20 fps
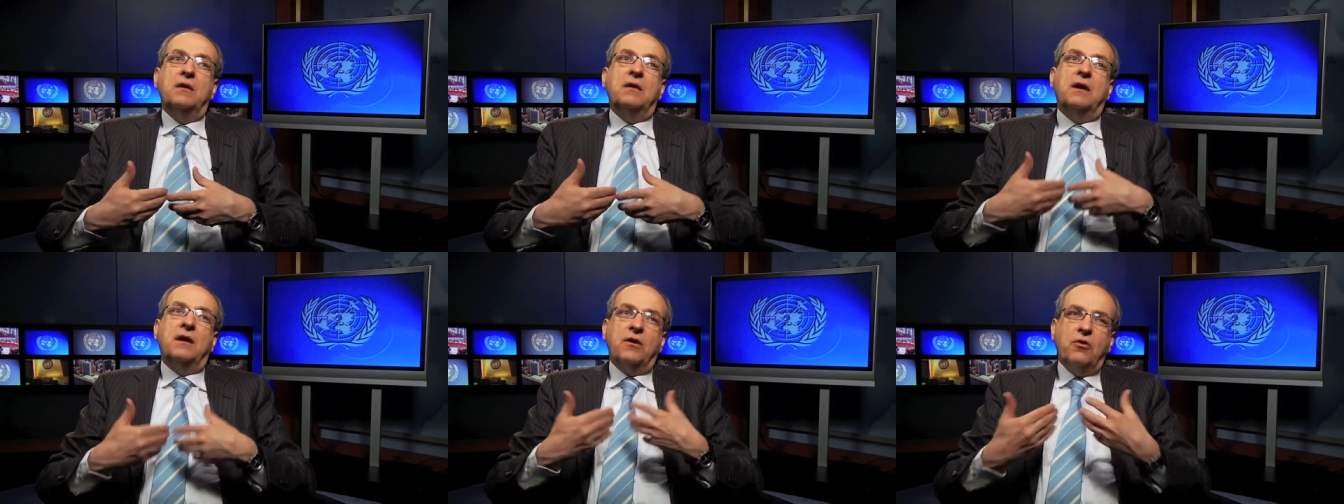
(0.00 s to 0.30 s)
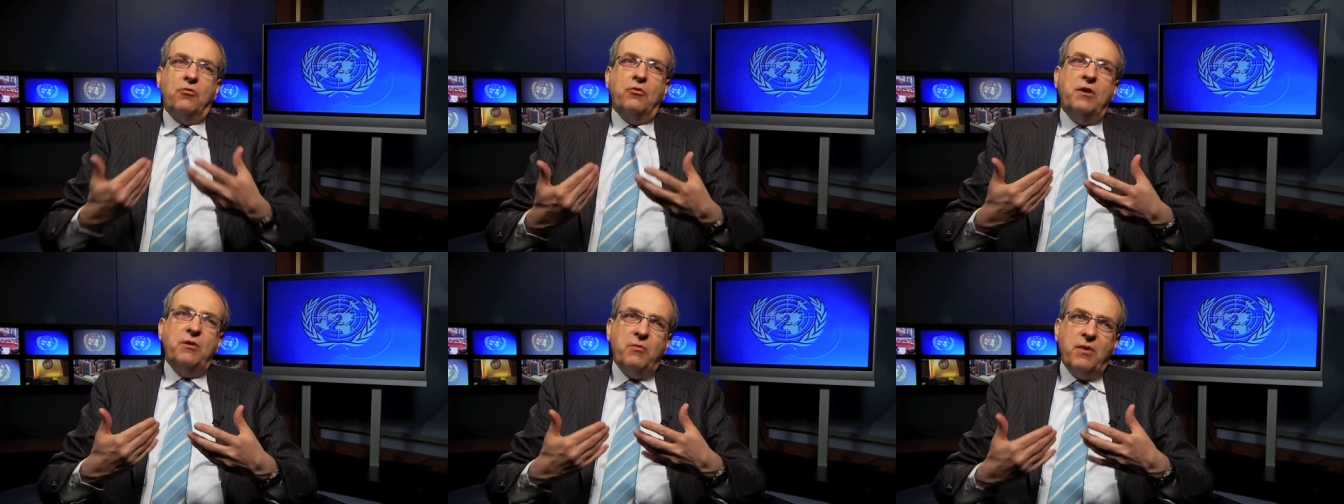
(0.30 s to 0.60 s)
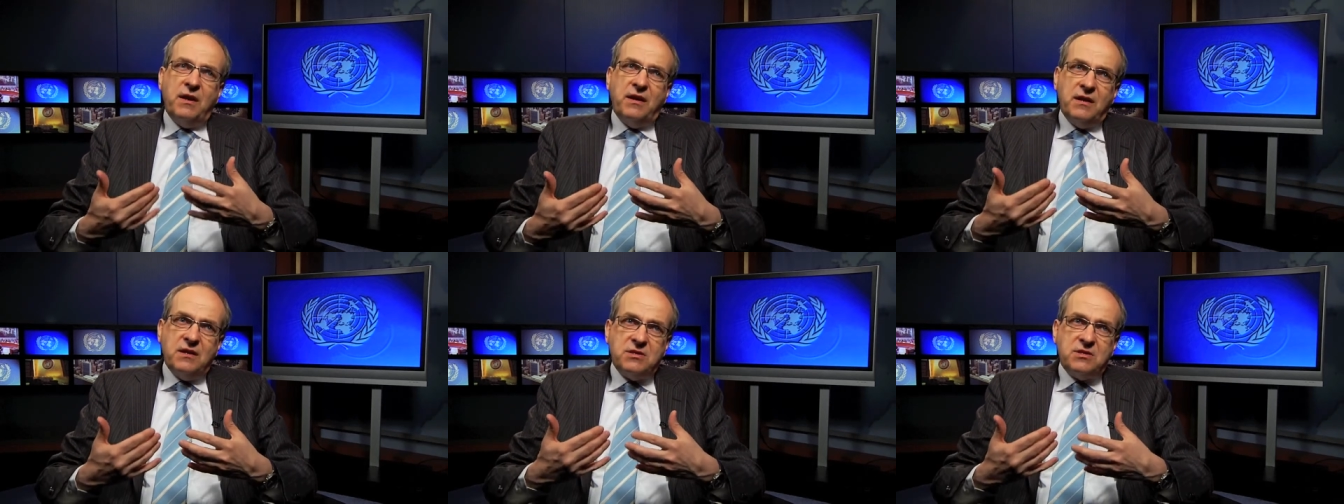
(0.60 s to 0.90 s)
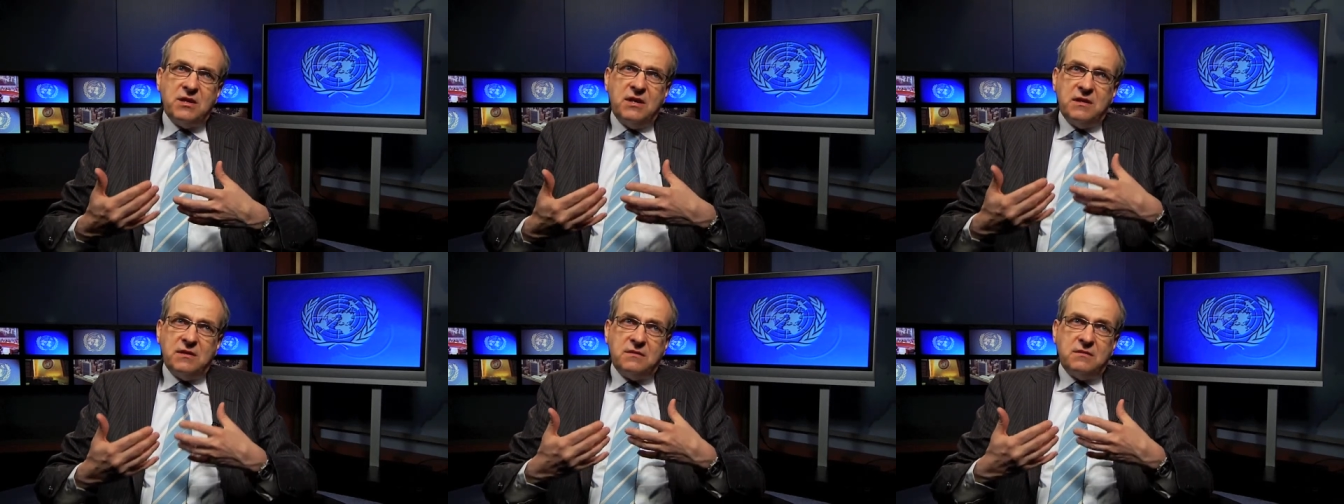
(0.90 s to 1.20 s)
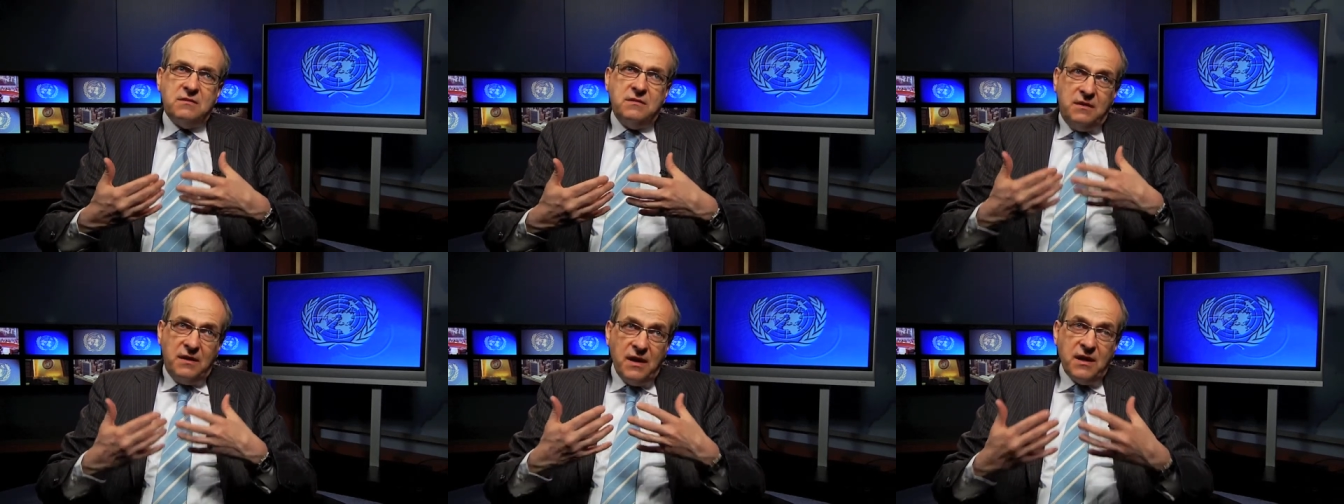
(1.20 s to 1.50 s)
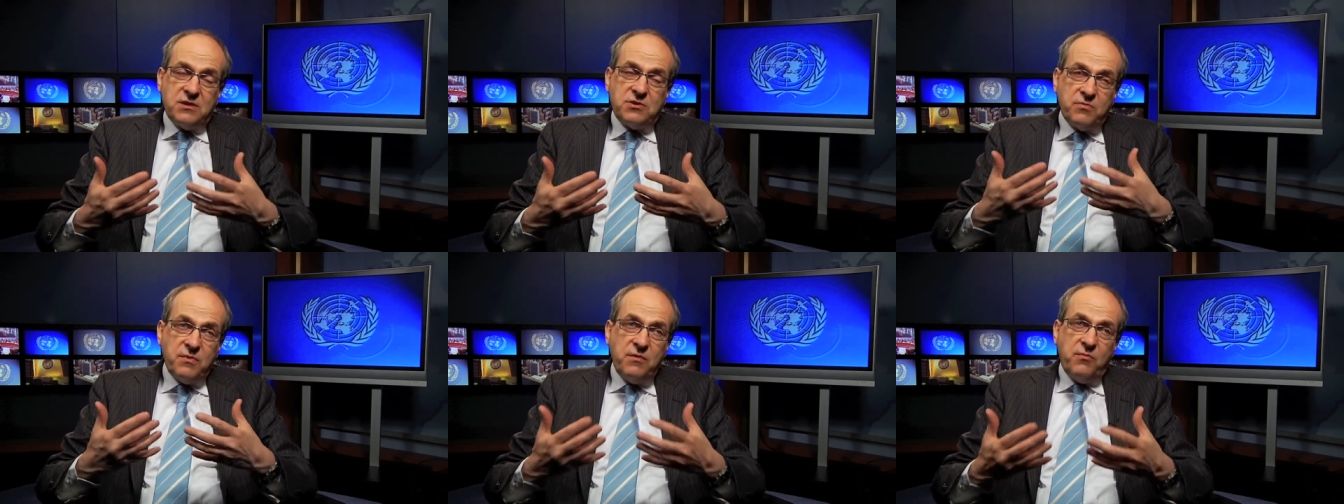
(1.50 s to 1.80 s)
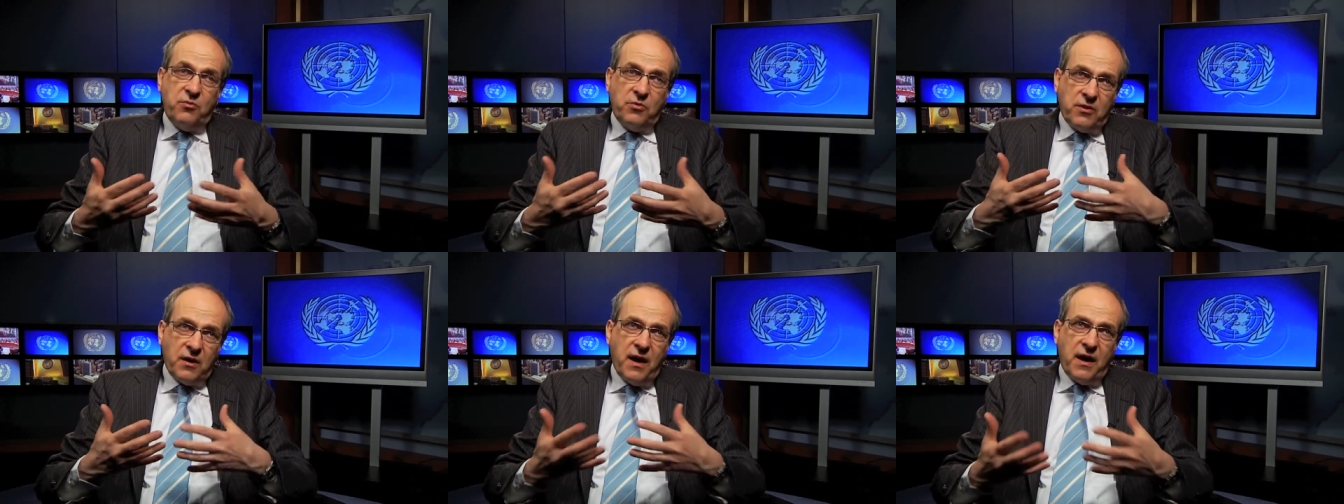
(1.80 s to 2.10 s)
And only when they said, yes, we
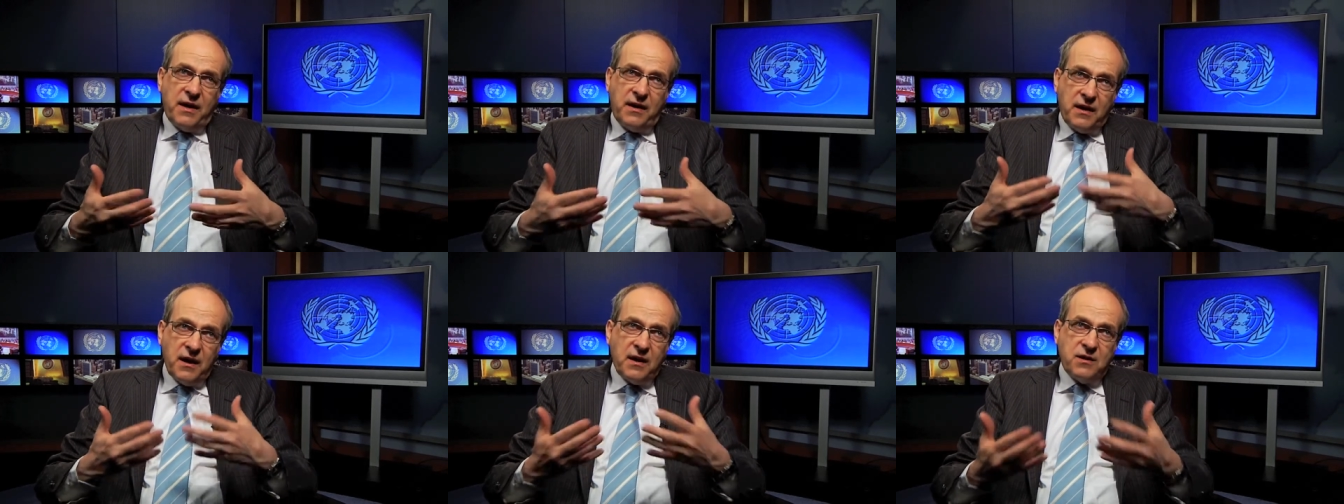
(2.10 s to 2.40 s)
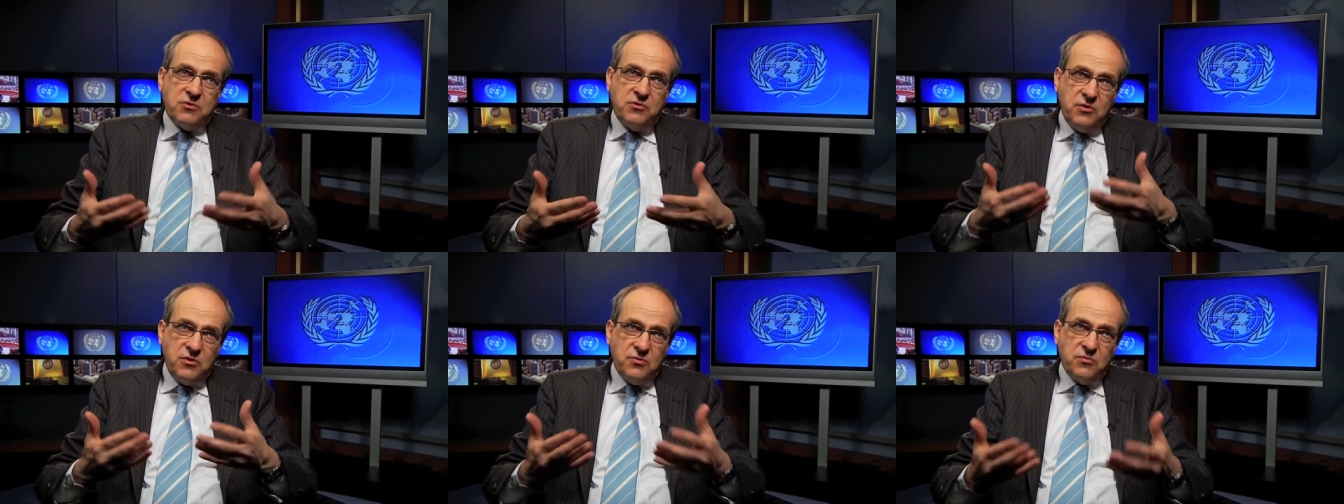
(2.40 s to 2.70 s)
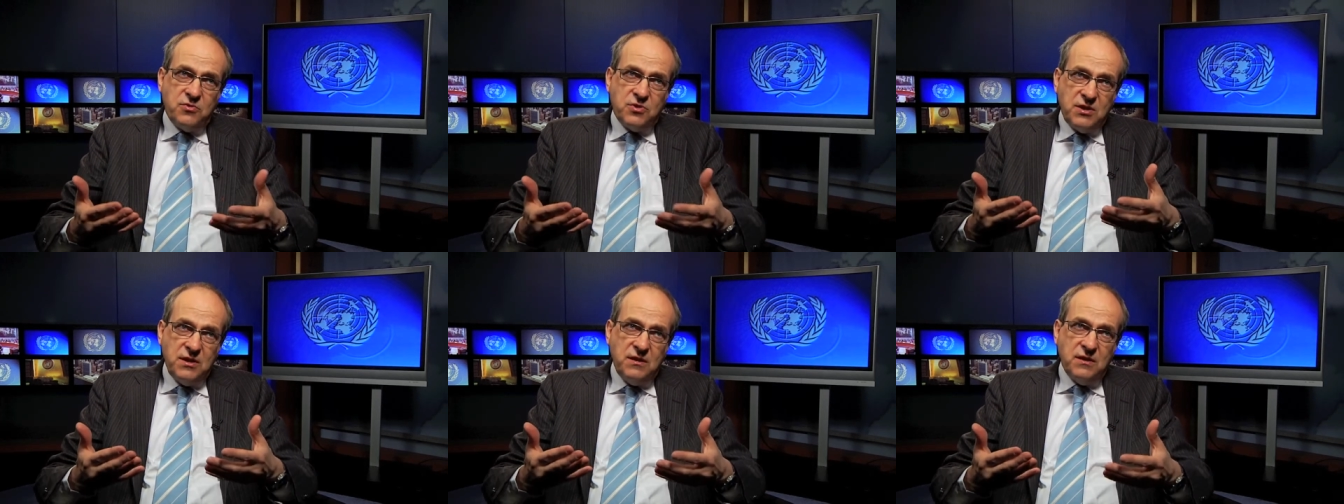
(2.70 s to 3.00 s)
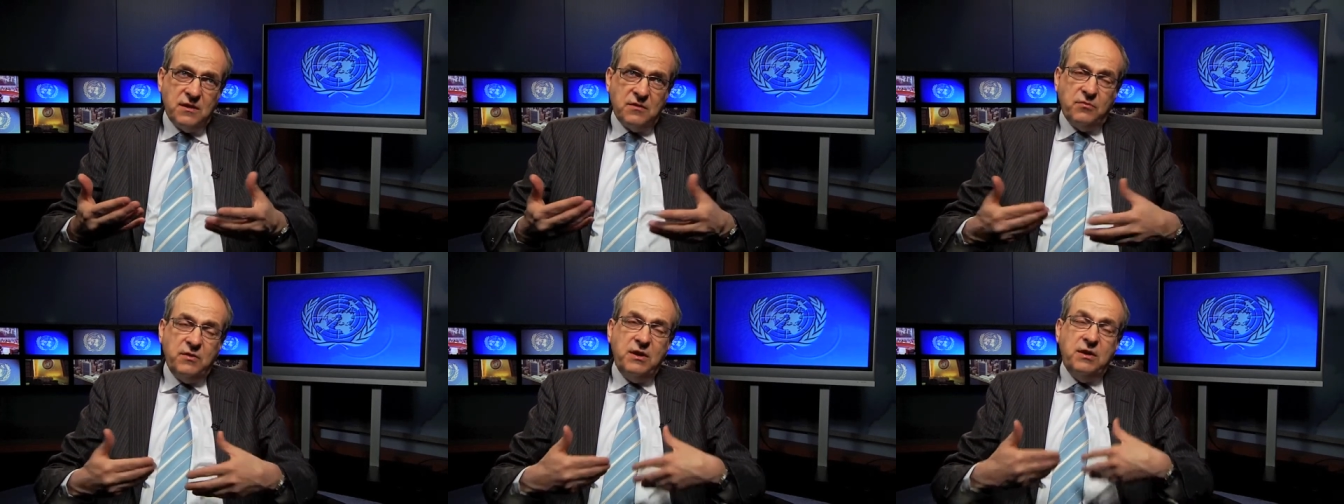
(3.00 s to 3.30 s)
would like actually to see that,